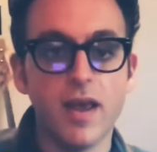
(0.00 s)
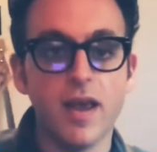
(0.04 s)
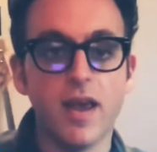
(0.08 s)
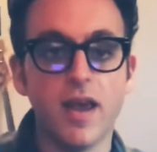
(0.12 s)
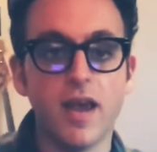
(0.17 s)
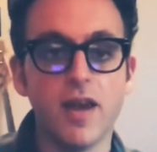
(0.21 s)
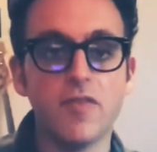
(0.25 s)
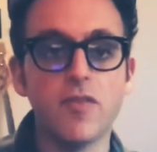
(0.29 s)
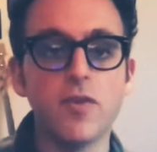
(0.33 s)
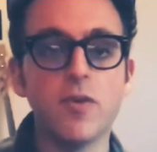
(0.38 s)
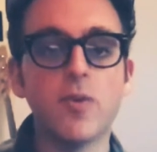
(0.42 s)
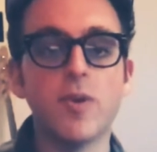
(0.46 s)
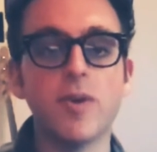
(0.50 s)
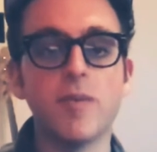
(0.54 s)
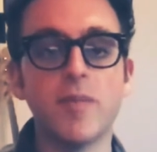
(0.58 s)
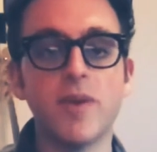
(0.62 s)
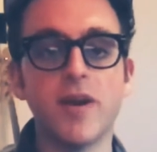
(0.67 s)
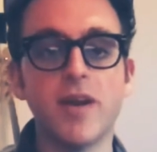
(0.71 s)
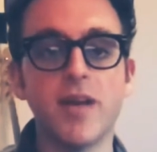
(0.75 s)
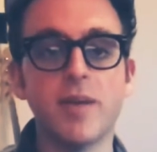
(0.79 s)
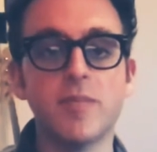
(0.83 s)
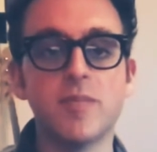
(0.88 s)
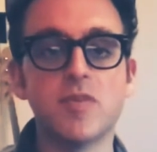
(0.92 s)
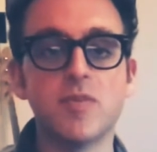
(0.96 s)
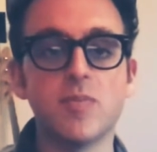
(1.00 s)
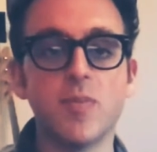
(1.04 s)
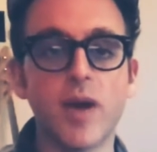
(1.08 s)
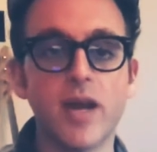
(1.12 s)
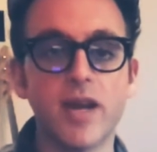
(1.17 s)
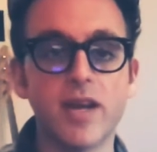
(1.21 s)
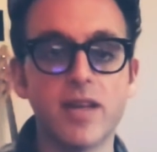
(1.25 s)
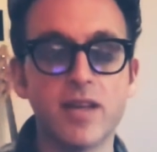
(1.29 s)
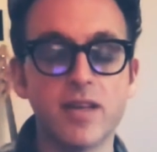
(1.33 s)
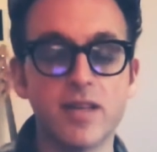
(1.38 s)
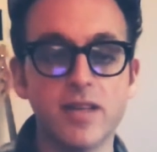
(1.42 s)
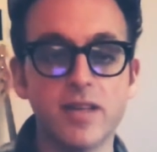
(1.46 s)
Hey everyone, my name's
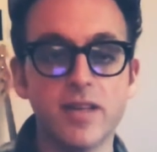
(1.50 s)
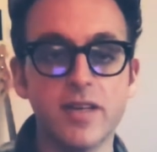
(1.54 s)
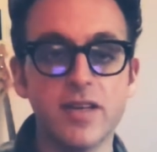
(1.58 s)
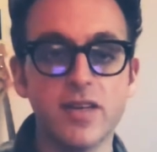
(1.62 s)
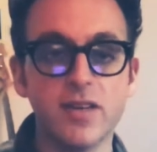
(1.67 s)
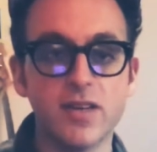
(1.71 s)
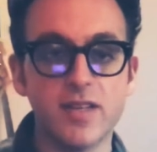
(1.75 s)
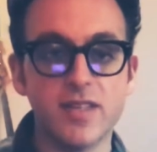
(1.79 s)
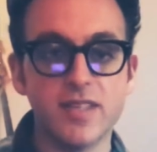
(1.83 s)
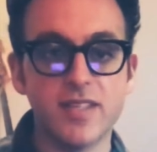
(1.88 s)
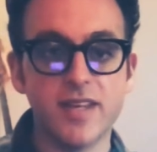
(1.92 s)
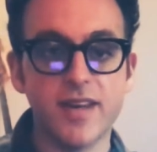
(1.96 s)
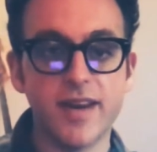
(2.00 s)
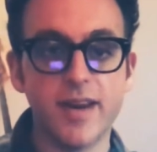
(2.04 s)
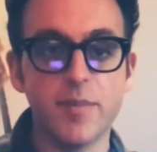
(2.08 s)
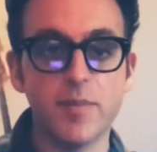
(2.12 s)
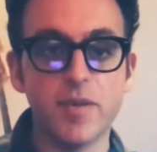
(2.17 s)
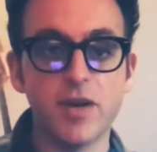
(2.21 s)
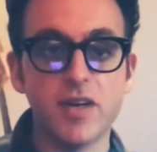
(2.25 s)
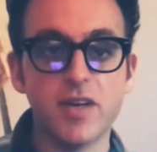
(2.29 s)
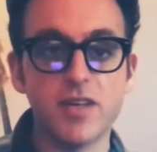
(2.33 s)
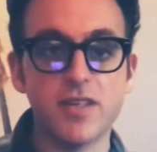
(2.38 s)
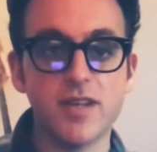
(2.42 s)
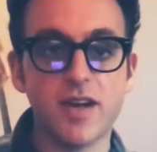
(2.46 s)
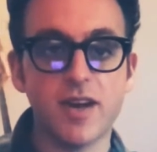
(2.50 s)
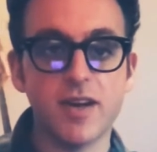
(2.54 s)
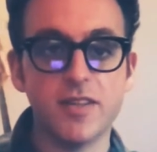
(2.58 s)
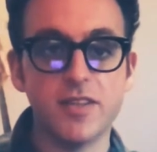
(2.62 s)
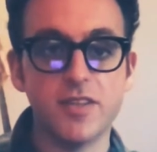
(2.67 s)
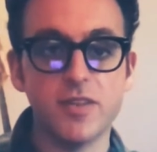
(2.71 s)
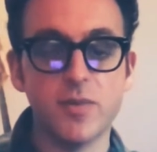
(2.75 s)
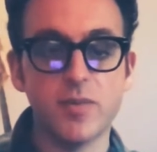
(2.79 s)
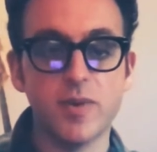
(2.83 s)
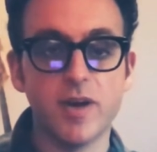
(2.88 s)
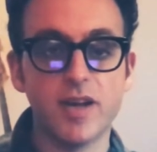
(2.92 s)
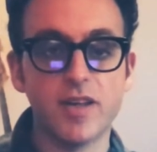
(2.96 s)
Mike Khalil, and today I'm going to talk to
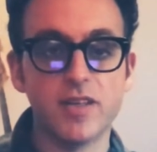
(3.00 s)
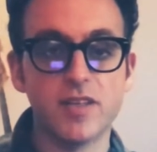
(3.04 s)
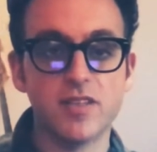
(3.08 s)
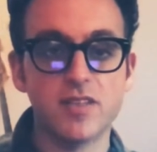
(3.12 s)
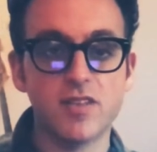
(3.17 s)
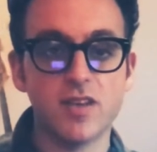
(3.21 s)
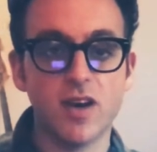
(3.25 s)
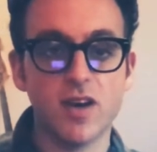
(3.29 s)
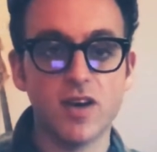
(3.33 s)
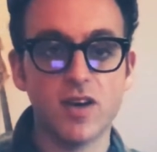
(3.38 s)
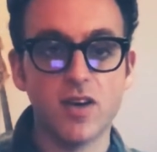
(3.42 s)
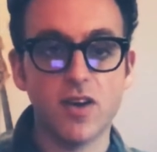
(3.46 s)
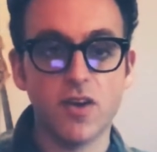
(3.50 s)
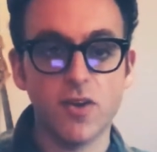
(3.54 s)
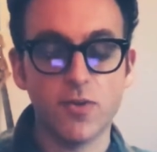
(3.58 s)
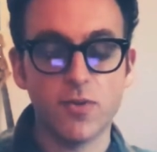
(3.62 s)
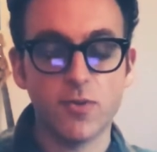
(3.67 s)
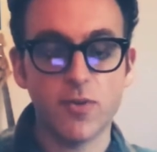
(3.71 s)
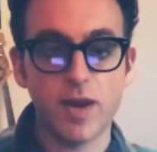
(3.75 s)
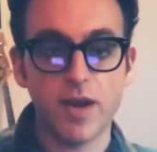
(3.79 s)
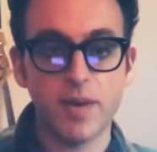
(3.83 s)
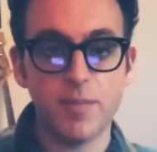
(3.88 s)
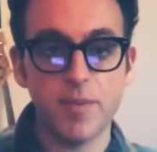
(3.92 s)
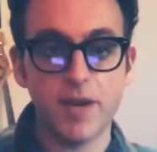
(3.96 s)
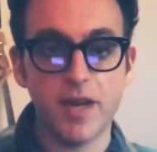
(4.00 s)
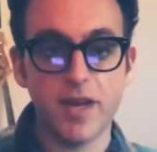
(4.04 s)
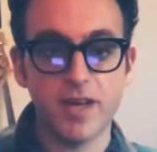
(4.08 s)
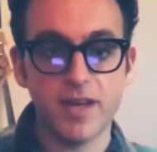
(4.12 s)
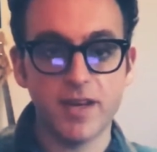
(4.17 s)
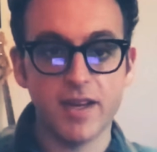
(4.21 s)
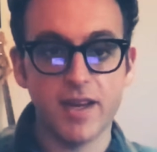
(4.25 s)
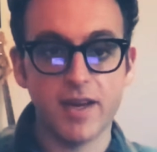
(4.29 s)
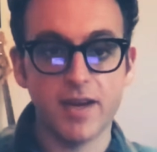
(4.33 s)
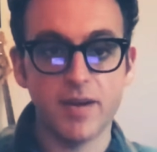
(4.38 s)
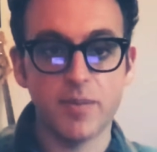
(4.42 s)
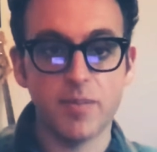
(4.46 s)
you about a song called Red
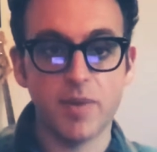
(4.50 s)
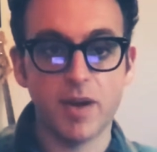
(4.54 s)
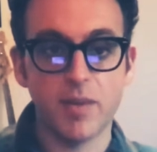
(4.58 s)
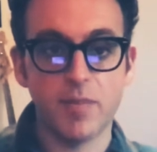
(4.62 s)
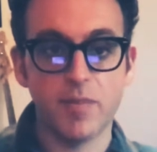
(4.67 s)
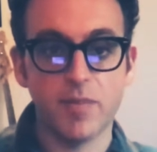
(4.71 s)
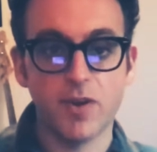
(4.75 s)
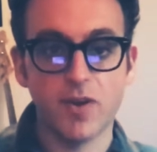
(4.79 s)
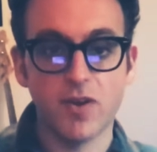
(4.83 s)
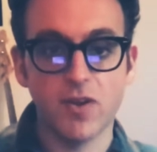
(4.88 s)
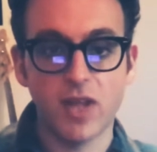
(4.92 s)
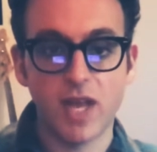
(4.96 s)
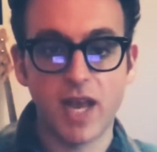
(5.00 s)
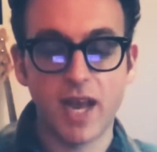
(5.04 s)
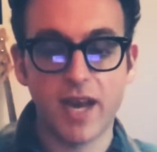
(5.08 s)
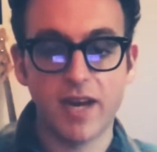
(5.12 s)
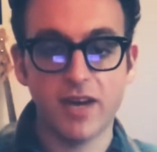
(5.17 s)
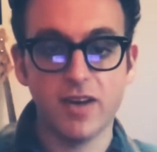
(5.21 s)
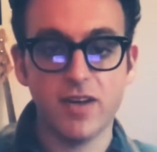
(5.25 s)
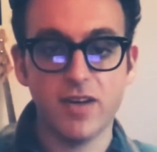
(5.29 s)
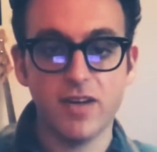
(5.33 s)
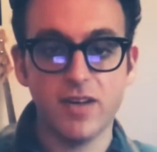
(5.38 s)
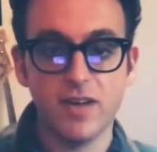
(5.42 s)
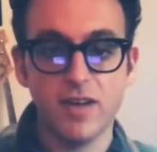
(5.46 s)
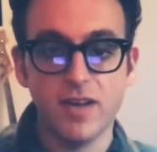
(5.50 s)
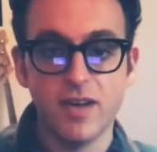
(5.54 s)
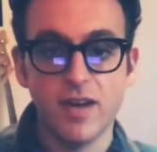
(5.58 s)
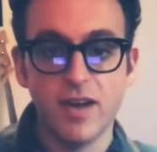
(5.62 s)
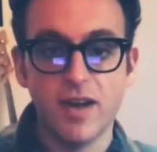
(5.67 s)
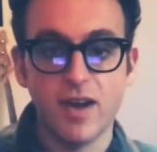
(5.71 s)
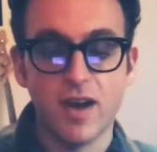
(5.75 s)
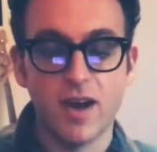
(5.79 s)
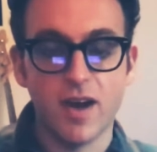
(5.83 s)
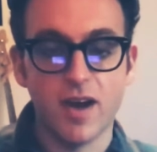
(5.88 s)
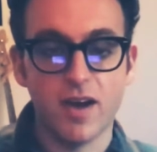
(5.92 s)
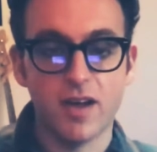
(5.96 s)
Bandana by Merle Haggard.
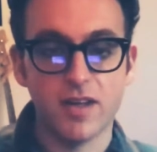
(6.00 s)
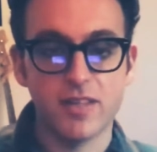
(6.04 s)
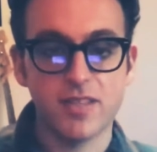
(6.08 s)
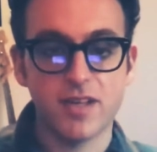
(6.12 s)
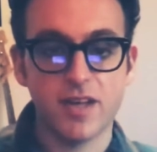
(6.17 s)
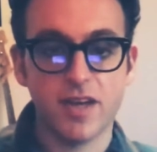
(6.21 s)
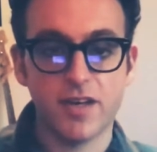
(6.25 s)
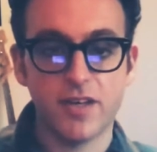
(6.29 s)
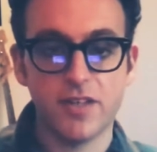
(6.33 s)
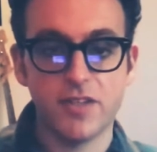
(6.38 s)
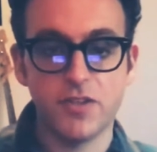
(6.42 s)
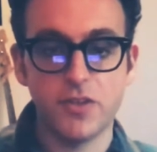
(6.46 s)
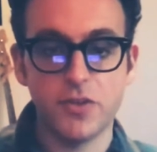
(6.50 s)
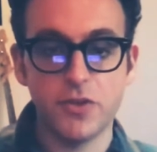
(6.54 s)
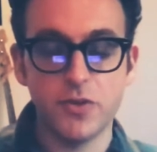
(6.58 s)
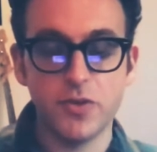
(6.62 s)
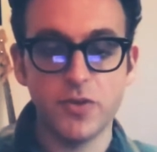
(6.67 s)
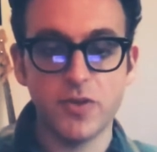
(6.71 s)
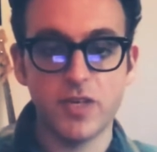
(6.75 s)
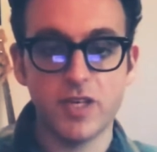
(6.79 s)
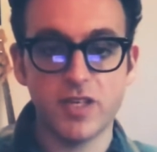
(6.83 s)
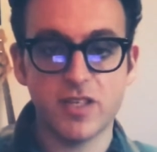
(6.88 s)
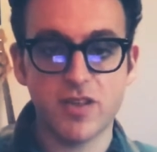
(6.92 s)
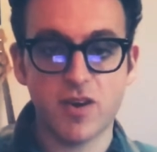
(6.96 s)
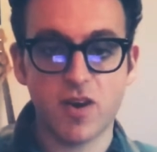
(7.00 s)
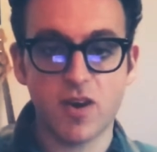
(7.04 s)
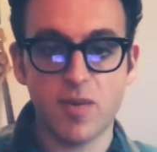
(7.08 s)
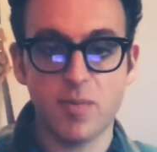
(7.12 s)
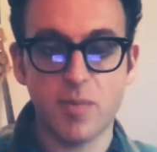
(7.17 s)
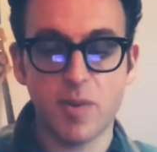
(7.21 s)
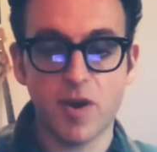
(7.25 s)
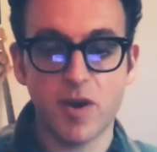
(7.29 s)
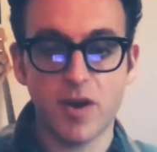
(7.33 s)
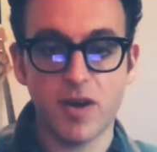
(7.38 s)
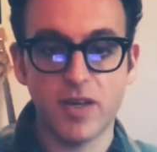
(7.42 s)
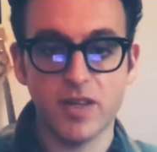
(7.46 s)
It's got a 2 guitar
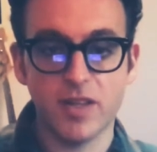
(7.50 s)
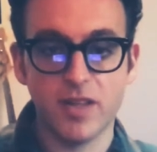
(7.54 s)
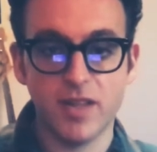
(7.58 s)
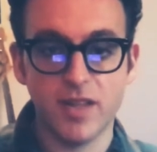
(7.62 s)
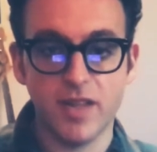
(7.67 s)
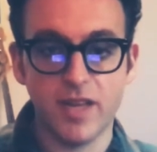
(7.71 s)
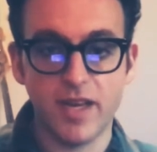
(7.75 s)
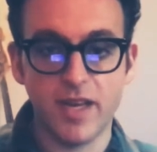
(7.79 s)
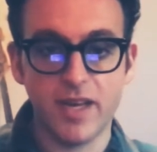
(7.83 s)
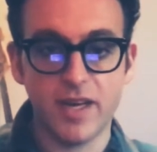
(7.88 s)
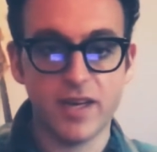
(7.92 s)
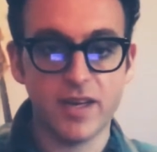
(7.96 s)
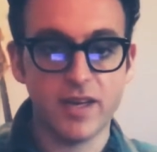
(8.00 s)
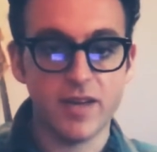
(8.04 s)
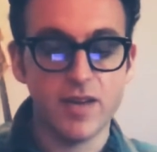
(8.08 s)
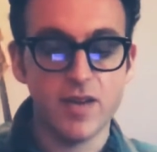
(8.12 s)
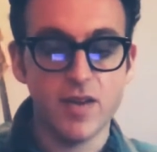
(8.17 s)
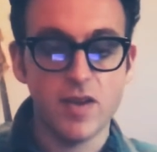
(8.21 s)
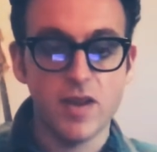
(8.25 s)
part lick,